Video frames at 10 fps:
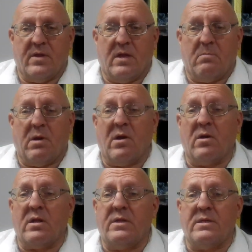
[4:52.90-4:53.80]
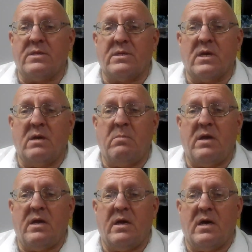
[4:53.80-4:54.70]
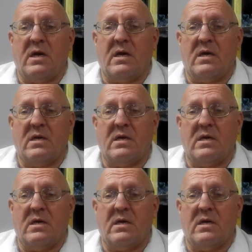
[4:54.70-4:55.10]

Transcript: apparently, this is going to be a